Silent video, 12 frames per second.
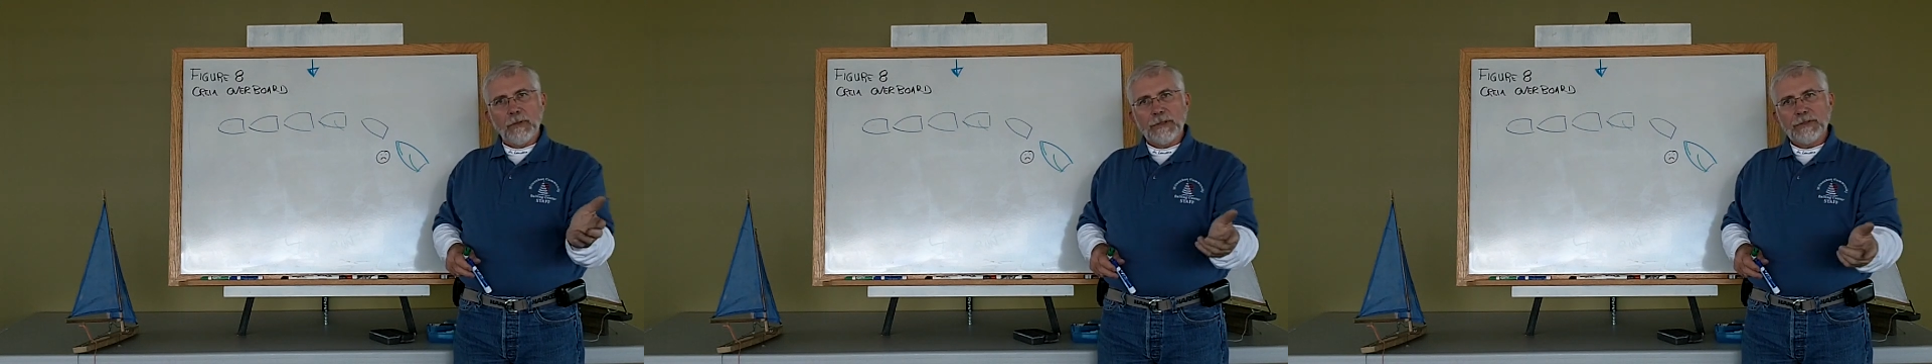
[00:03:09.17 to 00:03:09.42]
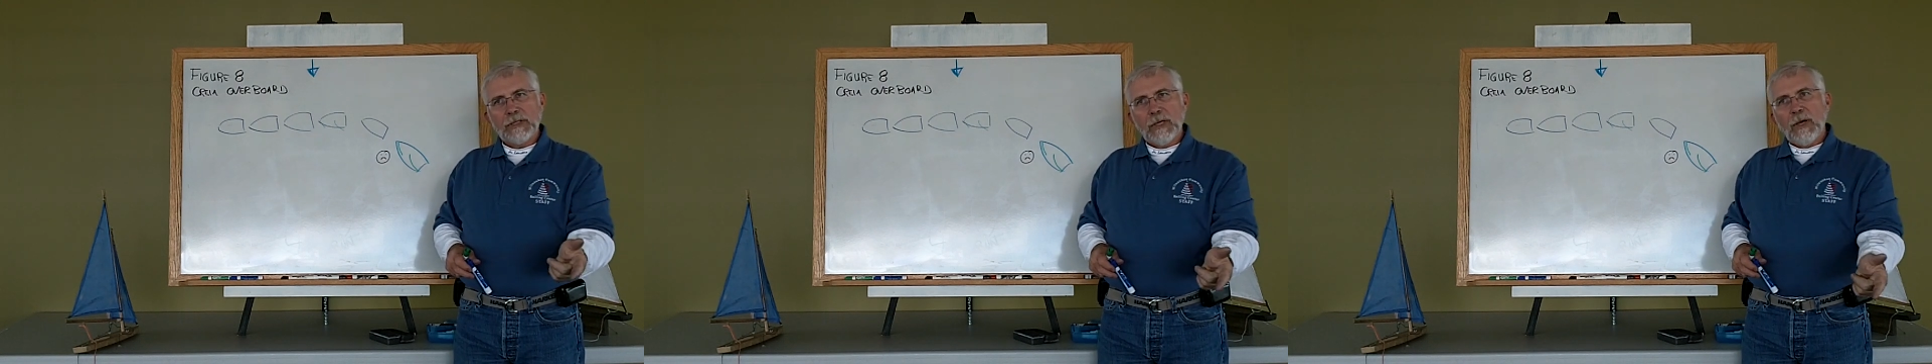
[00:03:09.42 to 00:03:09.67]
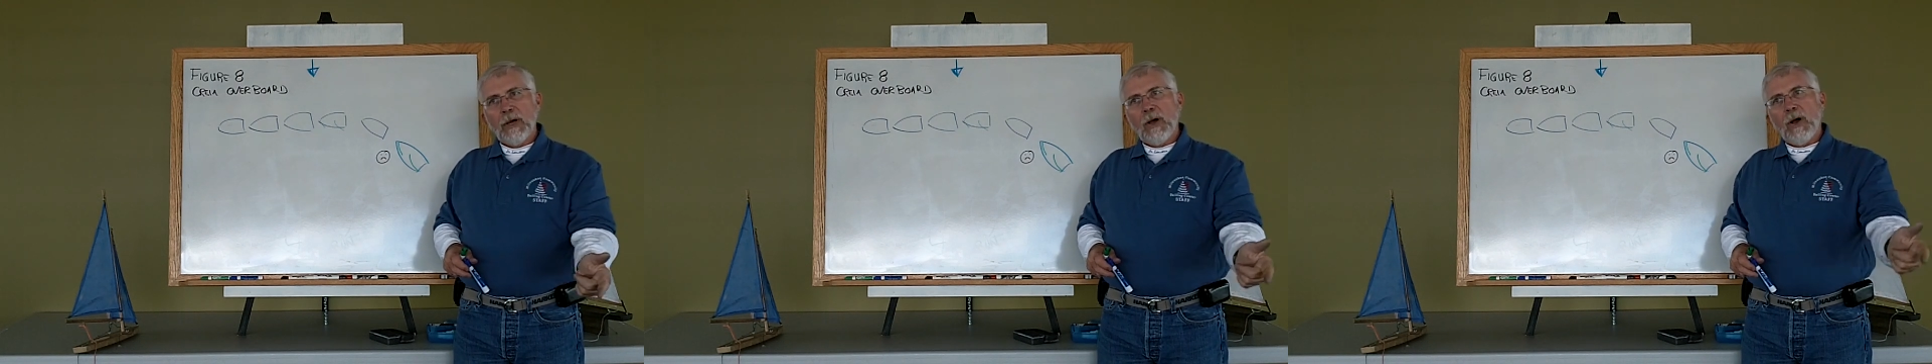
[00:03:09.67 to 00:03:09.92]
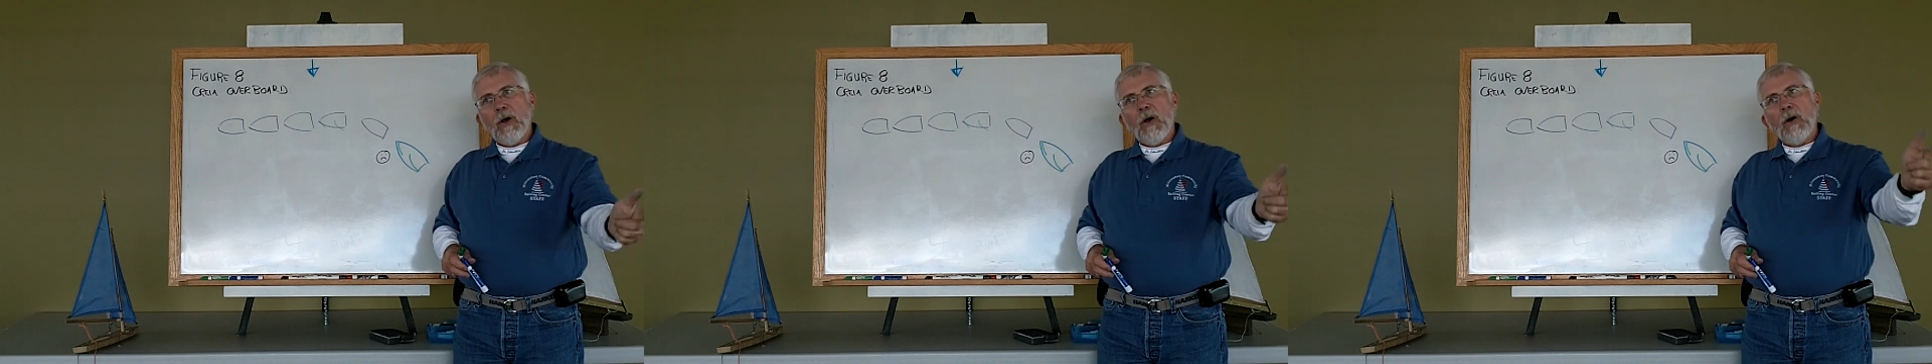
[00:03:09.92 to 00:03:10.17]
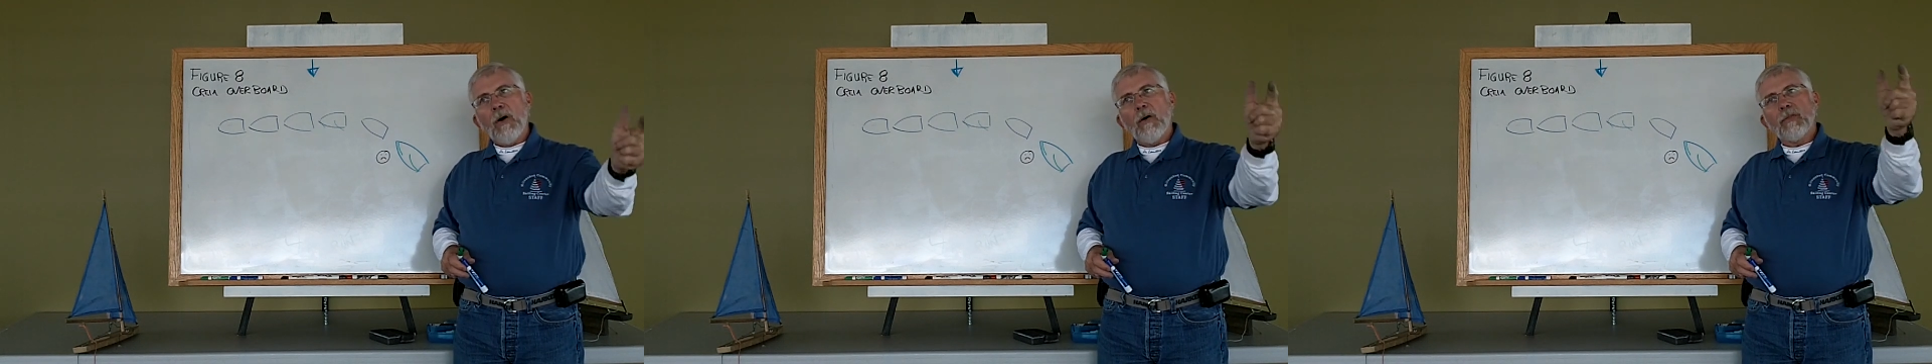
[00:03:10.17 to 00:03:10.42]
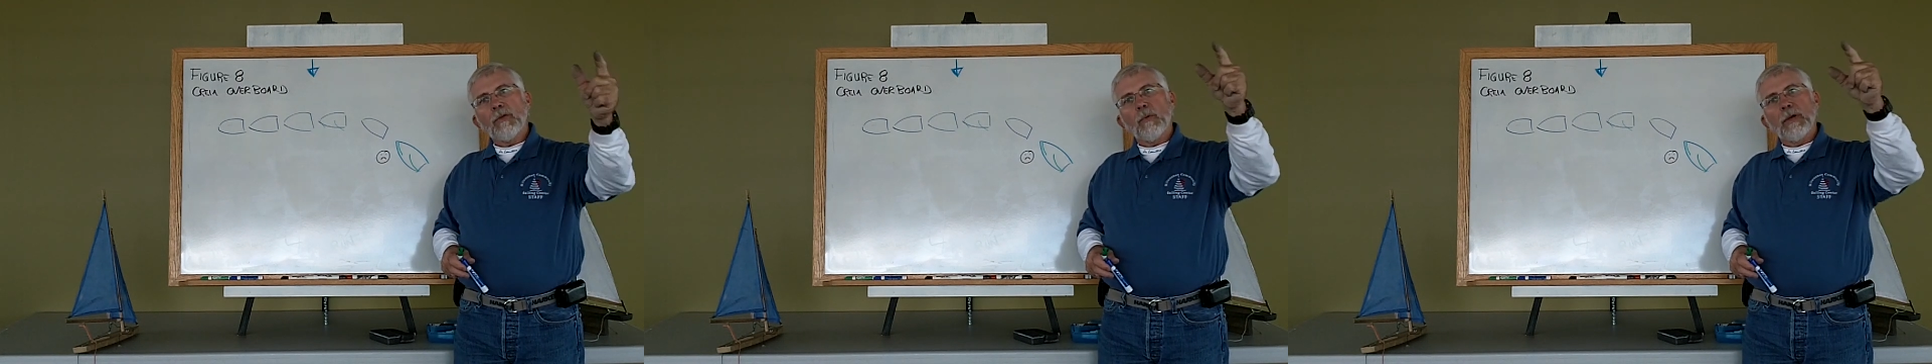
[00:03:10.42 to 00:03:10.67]
reach
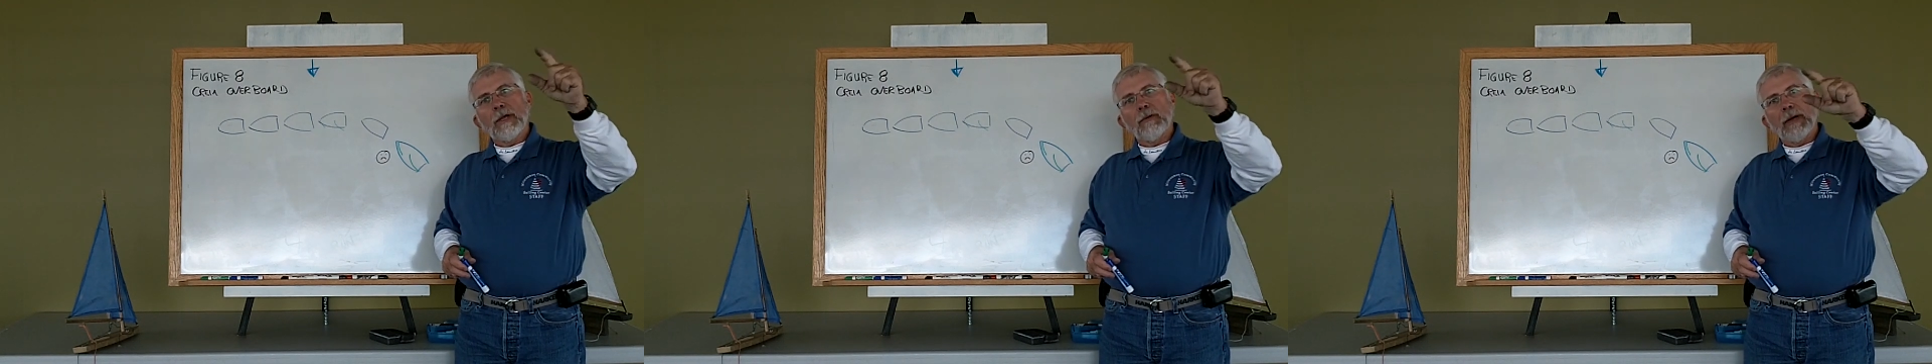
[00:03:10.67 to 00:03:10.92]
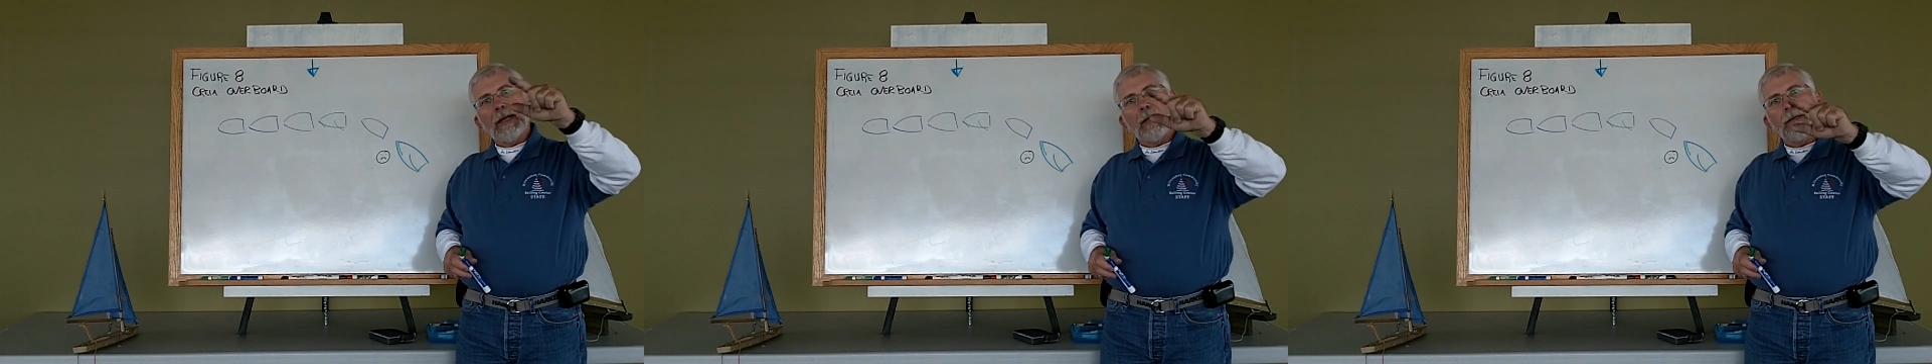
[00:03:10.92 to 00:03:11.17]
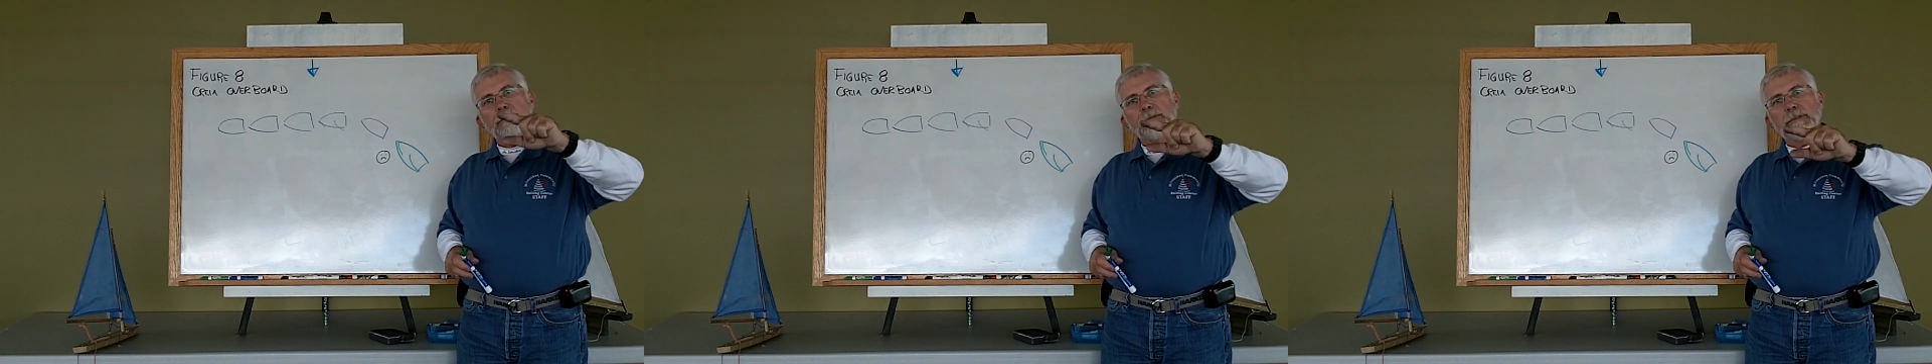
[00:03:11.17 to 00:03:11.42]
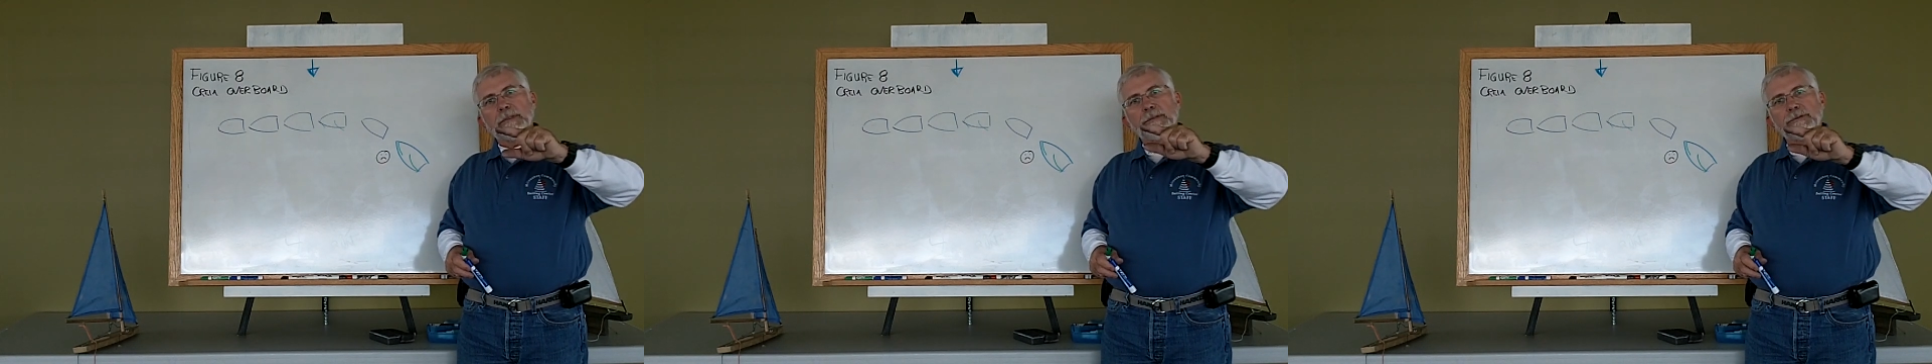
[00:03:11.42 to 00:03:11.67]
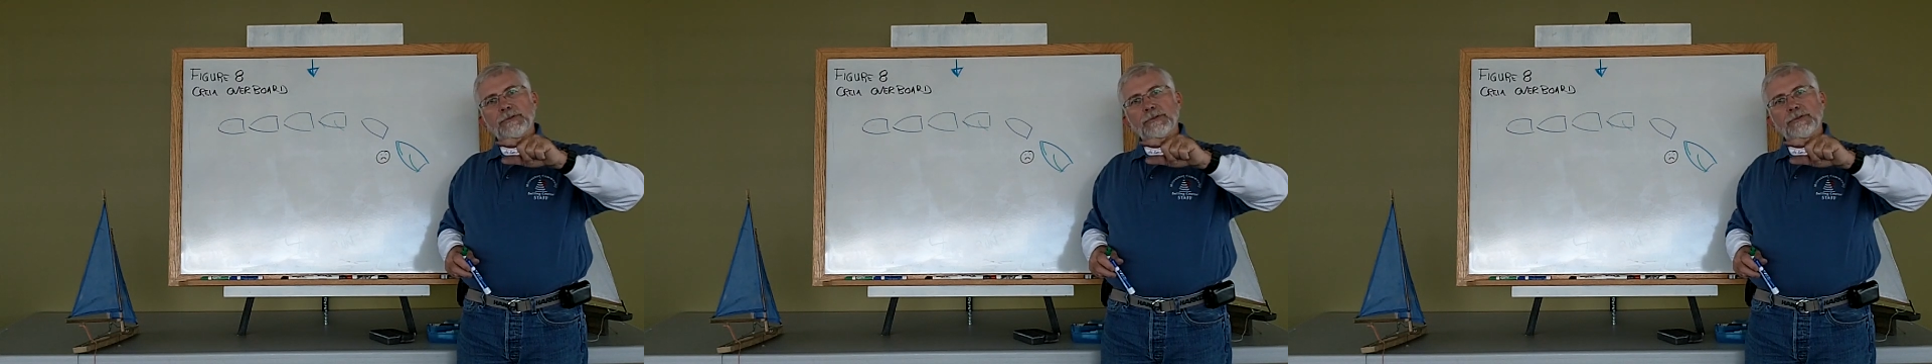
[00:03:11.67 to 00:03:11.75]
all the way around